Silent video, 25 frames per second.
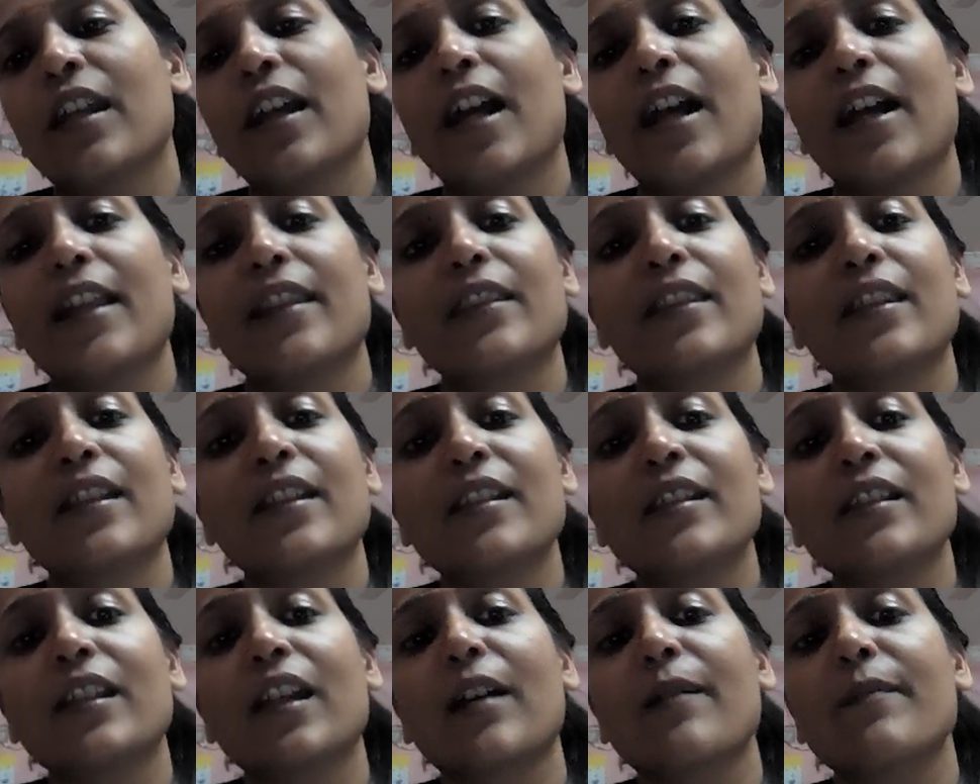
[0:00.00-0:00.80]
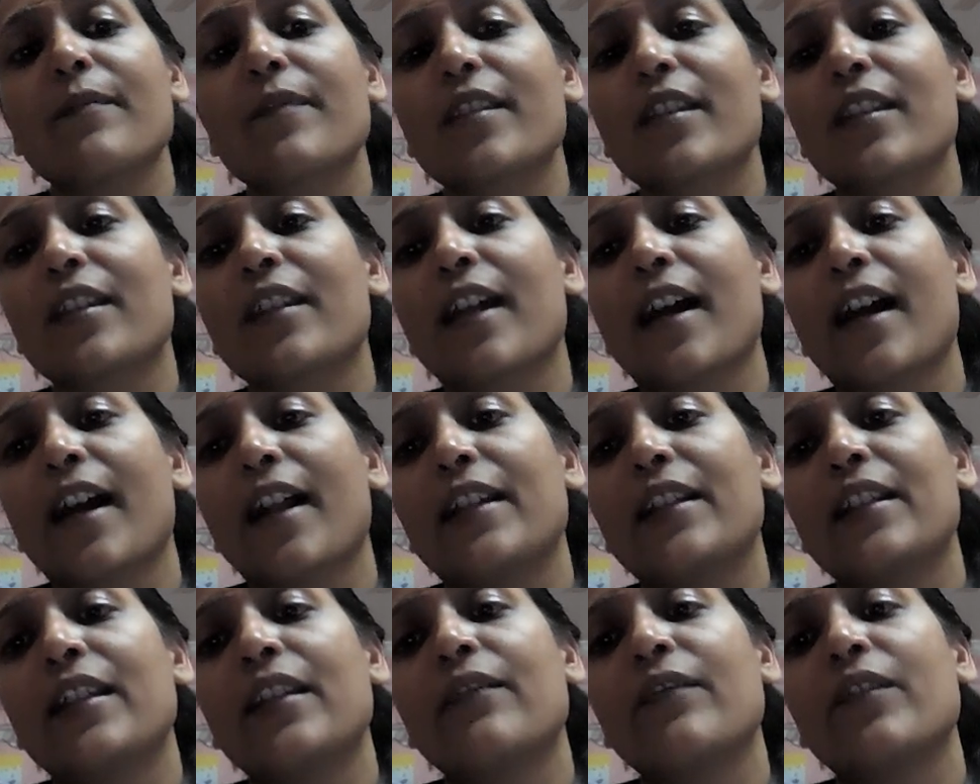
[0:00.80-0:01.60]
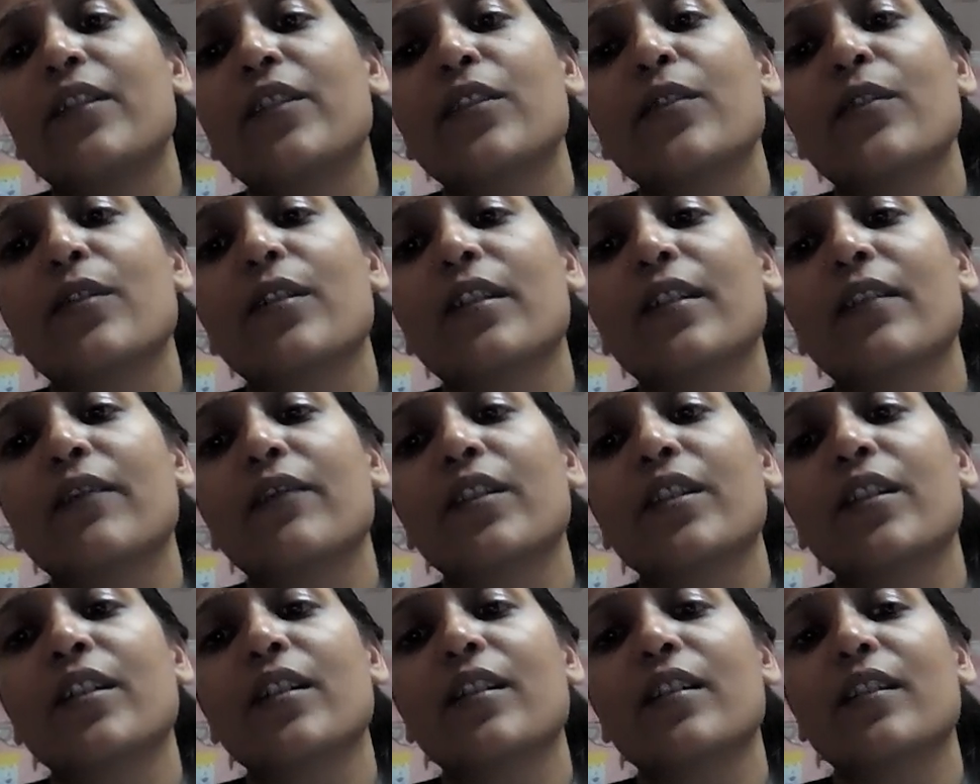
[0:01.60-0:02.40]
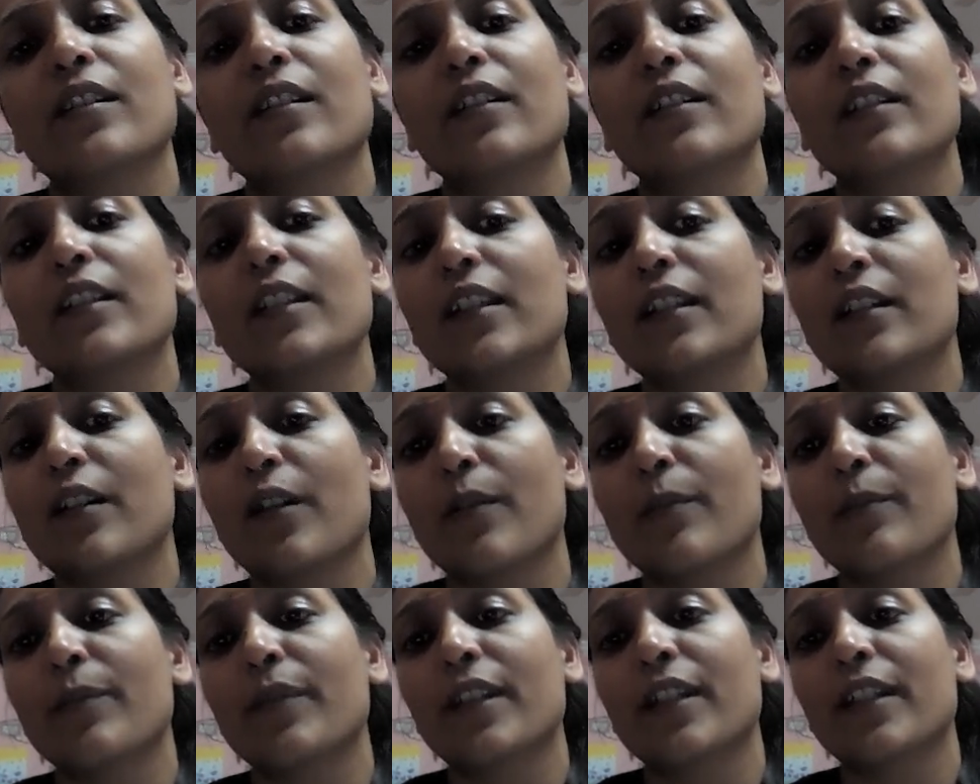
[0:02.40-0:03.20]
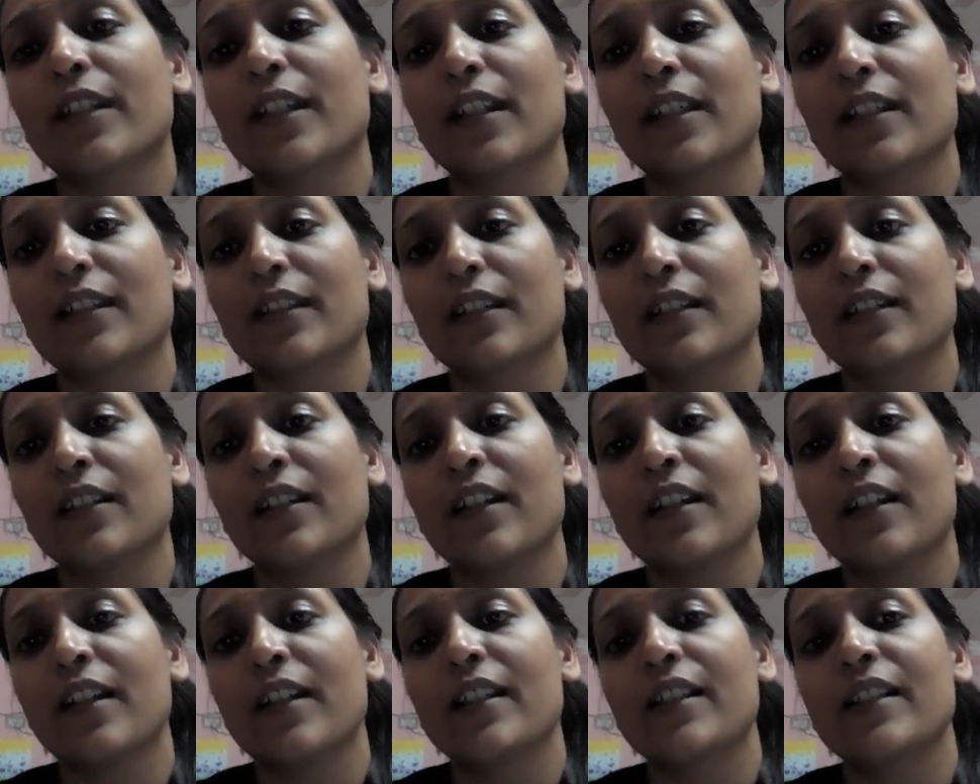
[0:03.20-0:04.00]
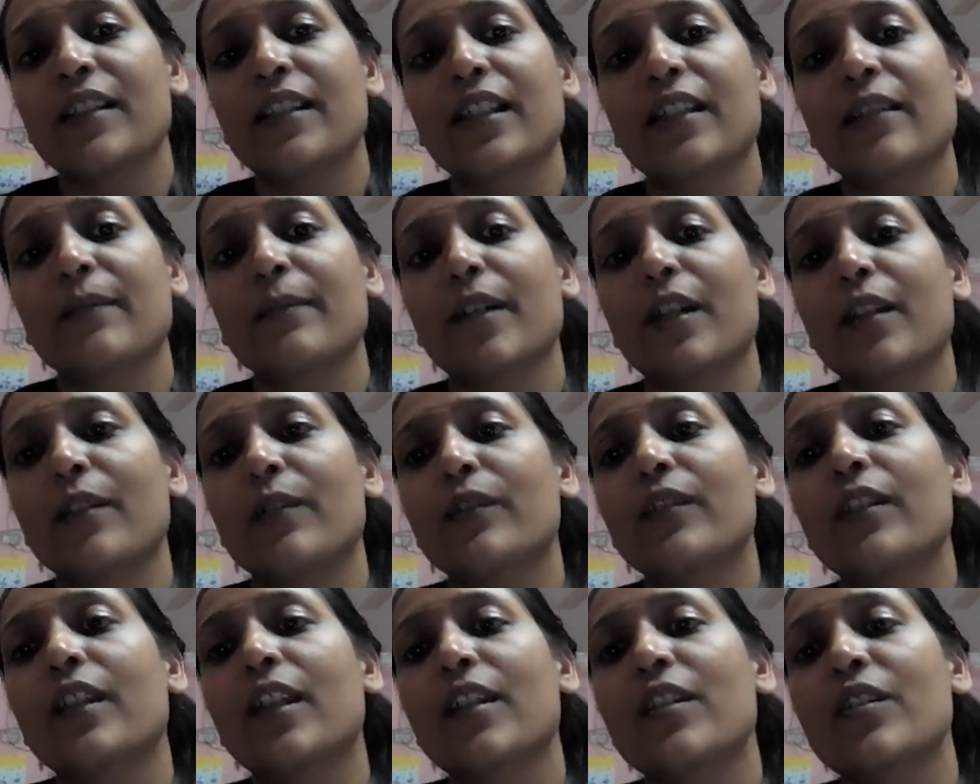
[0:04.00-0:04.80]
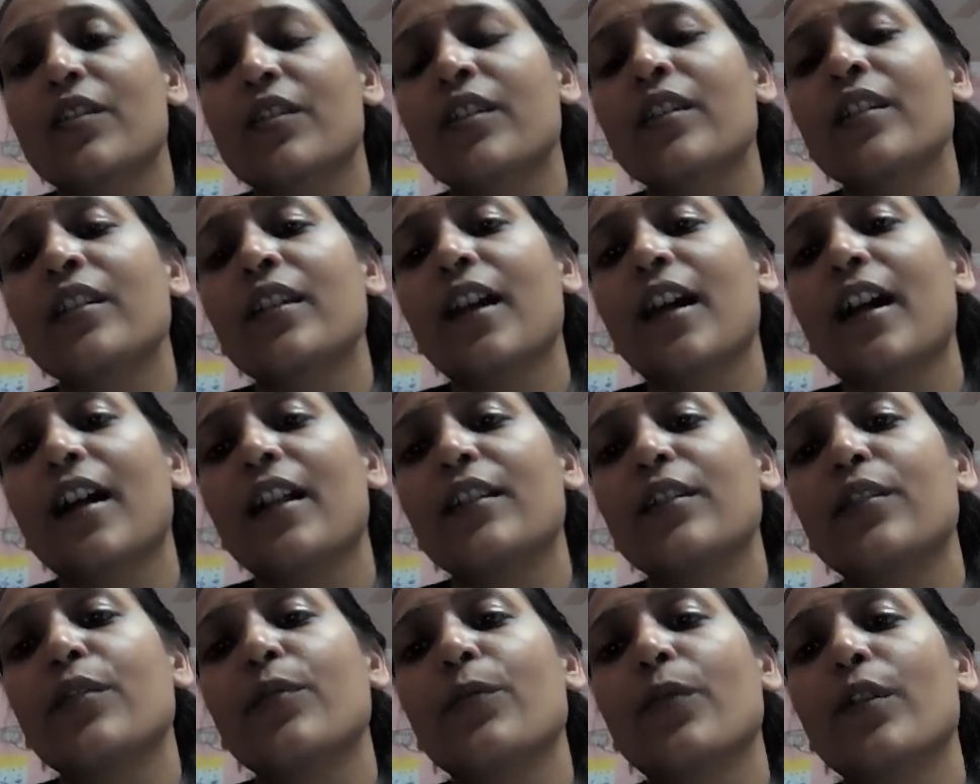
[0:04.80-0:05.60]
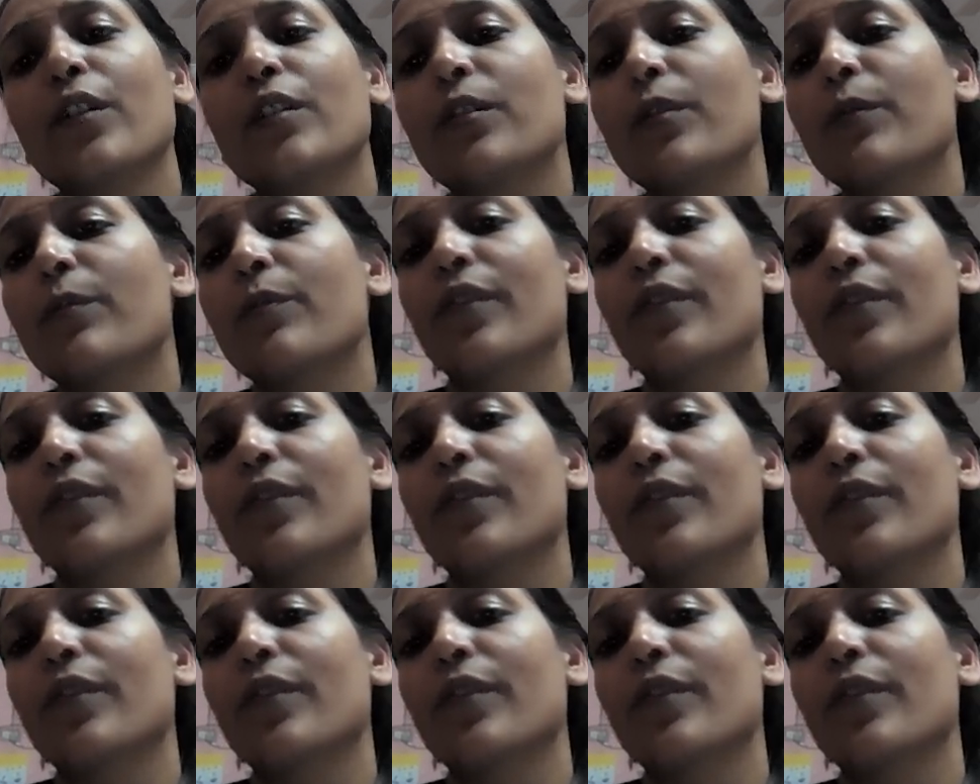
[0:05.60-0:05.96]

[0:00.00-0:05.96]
And this comes in handy when you're given a really complicated sigma notation and you want to